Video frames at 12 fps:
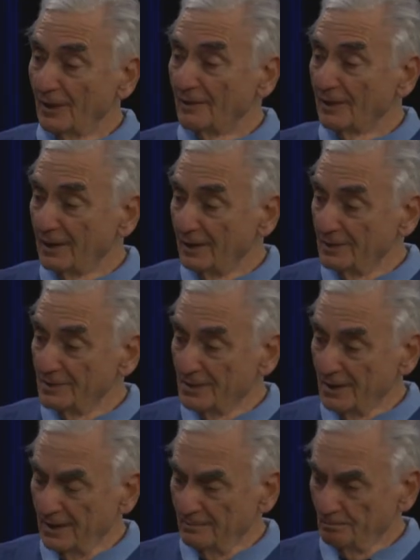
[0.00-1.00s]
one of the
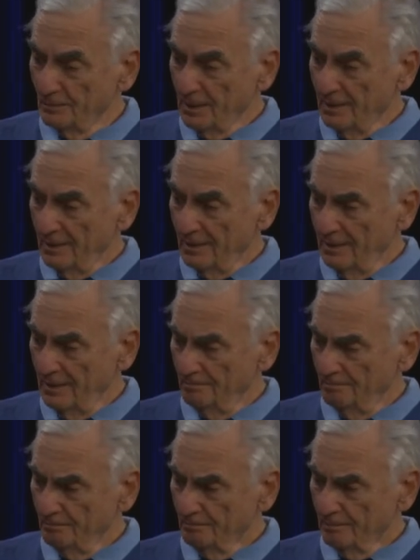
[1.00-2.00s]
kids, a
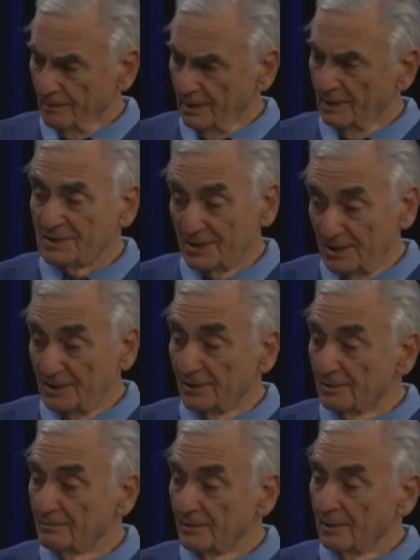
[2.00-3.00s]

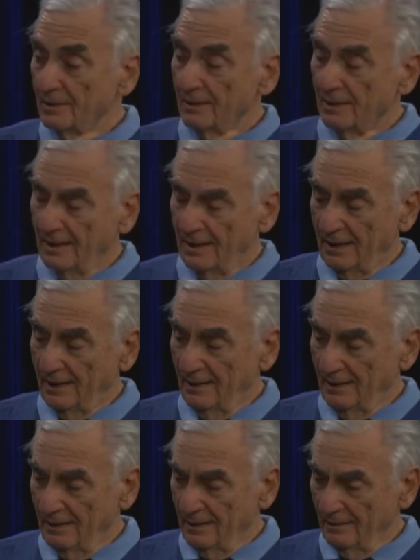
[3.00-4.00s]
senior, had
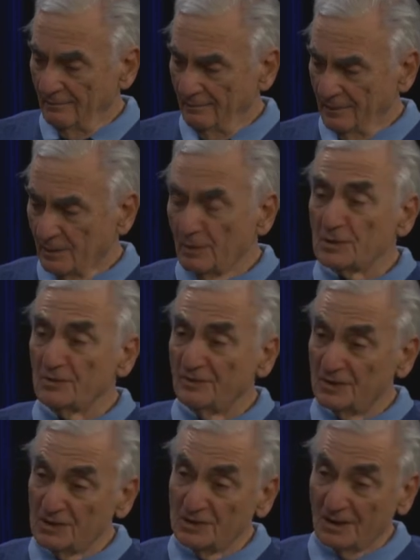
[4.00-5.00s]
a commercial
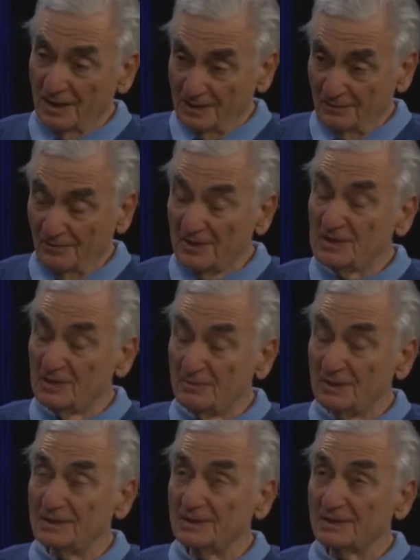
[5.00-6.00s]

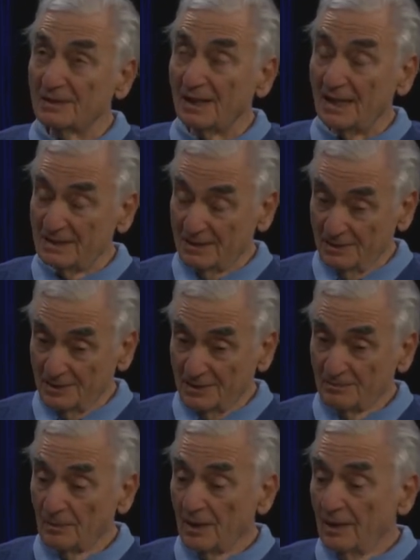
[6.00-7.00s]
fisherman's
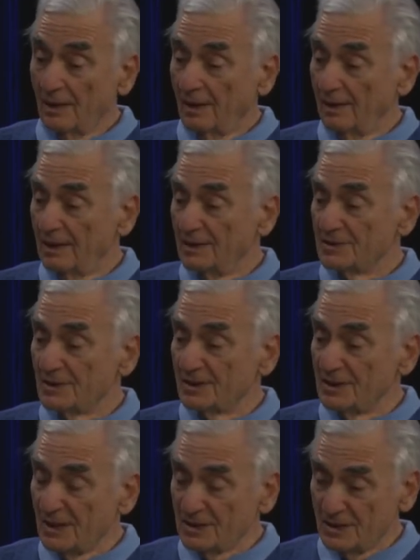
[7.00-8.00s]
license, and he had
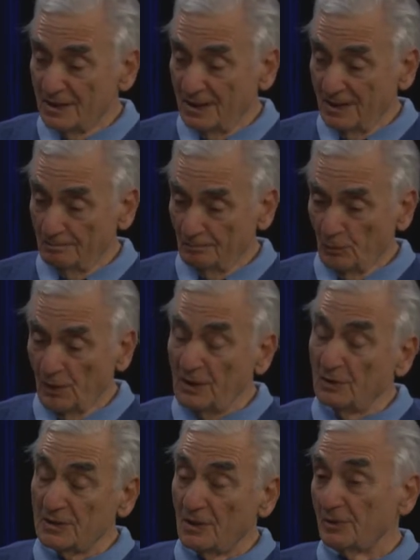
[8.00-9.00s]
suggested that when
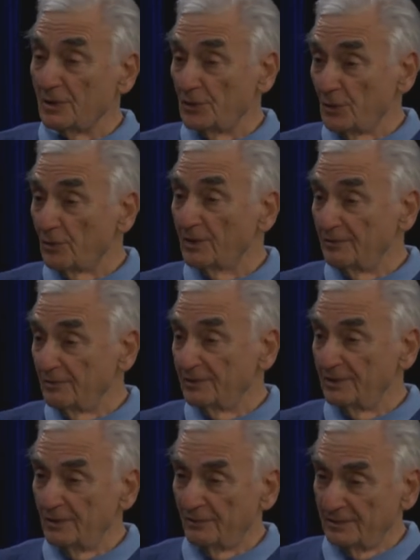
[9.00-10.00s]
he goes out in a dory for,
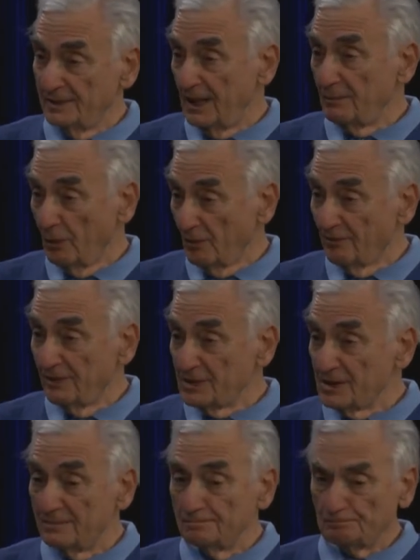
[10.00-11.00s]
you know, for day boat
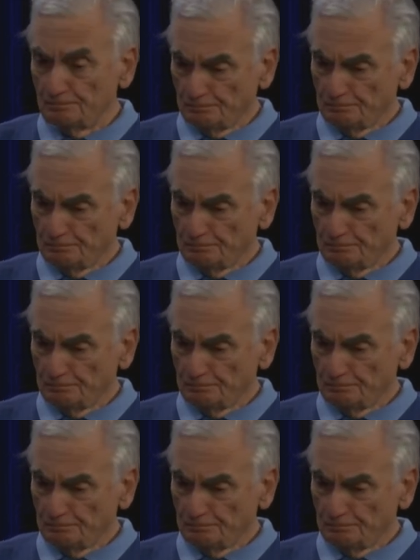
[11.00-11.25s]
fishing,